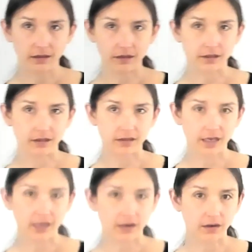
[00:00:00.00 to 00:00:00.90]
the
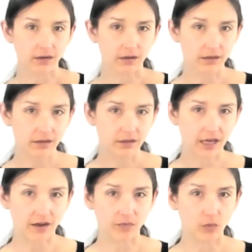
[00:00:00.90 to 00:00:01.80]
desire to
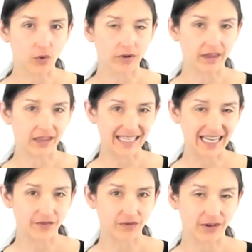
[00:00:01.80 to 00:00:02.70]
have more than the
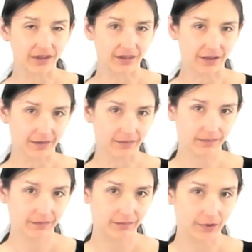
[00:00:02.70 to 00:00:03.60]
everything.
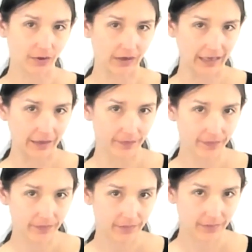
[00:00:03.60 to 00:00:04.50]
Okay.
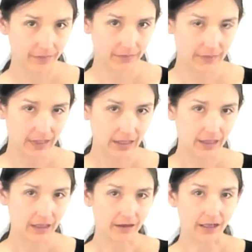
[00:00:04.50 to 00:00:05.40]

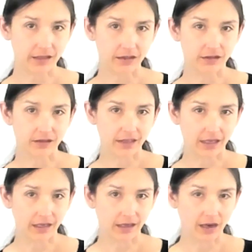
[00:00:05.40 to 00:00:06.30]
That's to
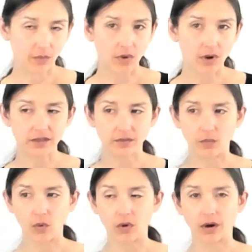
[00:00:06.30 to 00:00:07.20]
say, I want
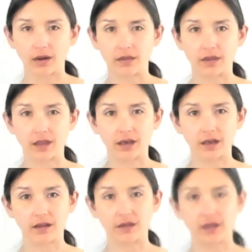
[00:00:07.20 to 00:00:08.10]
more than
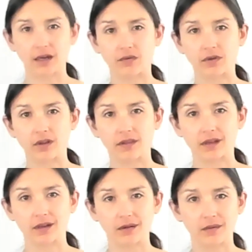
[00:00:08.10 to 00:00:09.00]
the
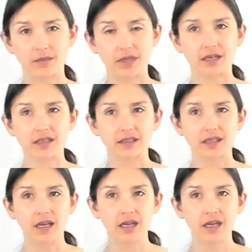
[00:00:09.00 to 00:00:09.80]
everything because